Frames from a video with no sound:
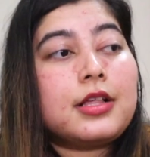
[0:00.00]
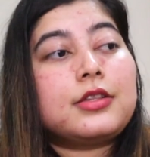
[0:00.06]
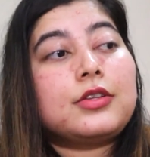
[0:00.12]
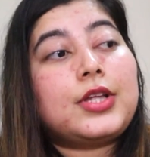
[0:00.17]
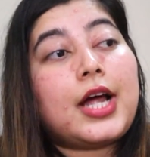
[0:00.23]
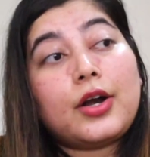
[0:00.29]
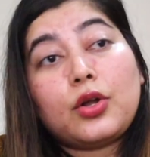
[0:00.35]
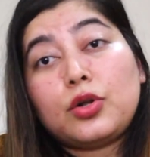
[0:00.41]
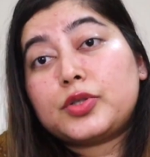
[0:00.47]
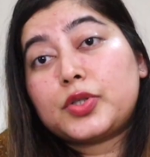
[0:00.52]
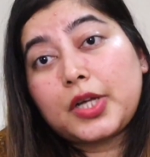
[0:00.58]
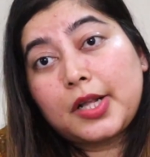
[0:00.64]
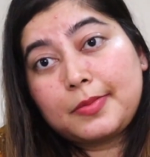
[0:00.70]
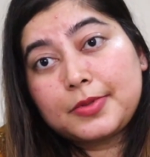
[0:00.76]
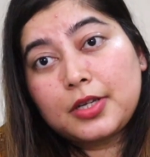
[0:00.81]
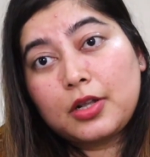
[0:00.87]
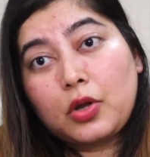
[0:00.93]
So that also
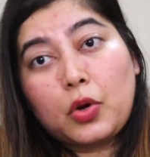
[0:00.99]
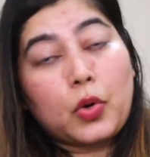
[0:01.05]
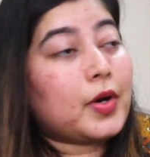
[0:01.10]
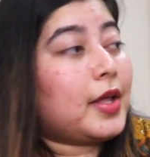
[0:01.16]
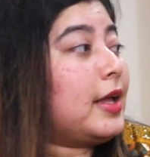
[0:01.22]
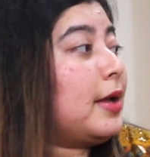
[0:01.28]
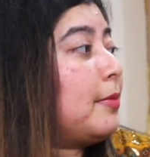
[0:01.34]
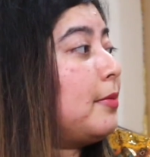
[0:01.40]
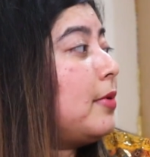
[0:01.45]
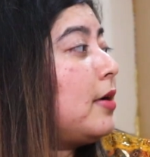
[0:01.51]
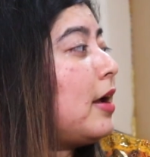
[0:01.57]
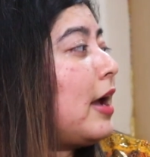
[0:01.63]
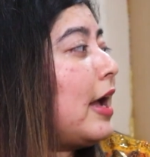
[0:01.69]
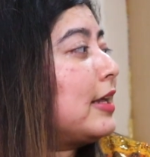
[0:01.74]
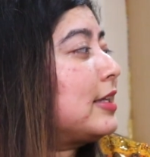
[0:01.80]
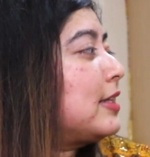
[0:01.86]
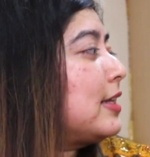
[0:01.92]
helps a lot.
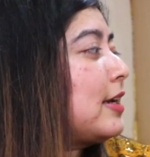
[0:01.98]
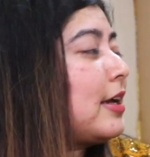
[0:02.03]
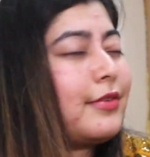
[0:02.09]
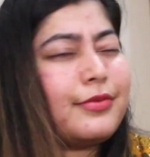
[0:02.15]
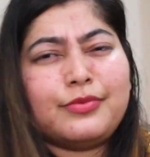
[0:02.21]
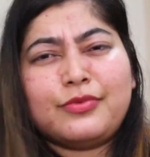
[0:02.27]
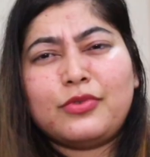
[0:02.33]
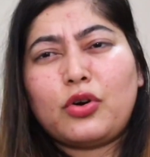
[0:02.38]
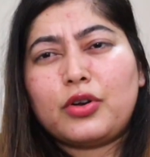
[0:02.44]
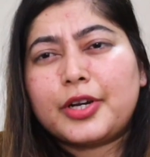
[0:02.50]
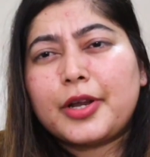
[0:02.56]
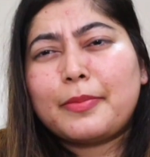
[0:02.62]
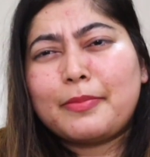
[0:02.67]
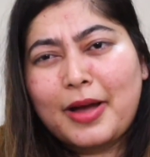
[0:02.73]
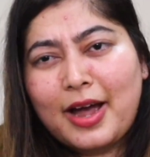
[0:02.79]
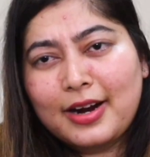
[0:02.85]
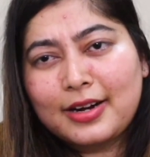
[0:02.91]
I think I've
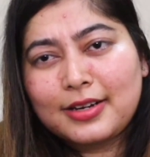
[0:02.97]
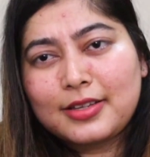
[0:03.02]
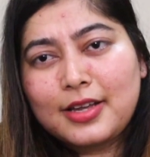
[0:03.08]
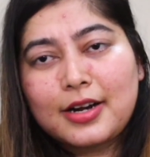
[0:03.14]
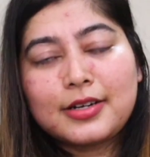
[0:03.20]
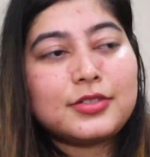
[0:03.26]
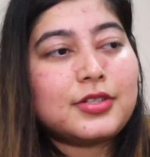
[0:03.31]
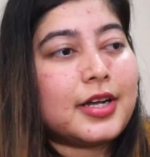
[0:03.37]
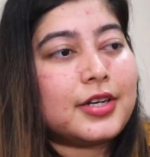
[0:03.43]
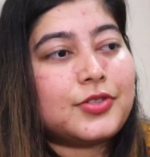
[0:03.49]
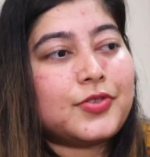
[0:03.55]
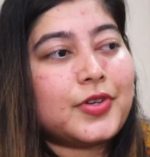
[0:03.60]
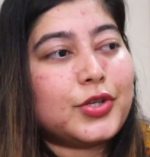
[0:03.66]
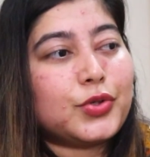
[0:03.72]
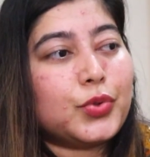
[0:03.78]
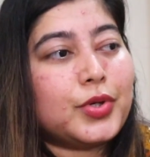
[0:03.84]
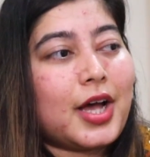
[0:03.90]
already packed that, that's
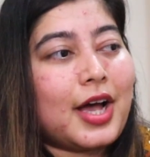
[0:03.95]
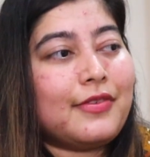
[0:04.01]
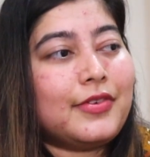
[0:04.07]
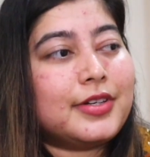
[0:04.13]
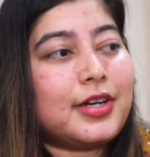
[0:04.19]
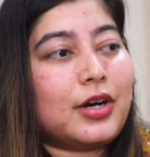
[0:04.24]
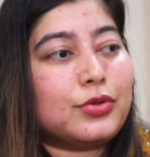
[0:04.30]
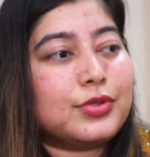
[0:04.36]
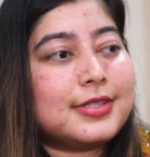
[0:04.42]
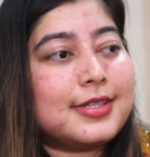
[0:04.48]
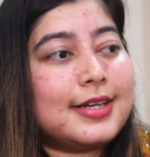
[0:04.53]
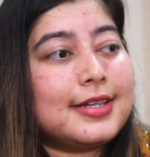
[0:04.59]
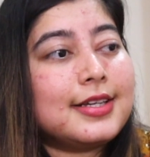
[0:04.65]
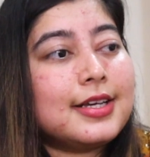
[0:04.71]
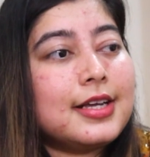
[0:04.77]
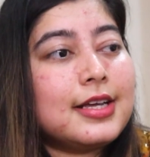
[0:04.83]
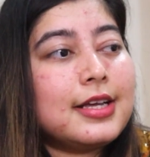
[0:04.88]
why I don't have it outside,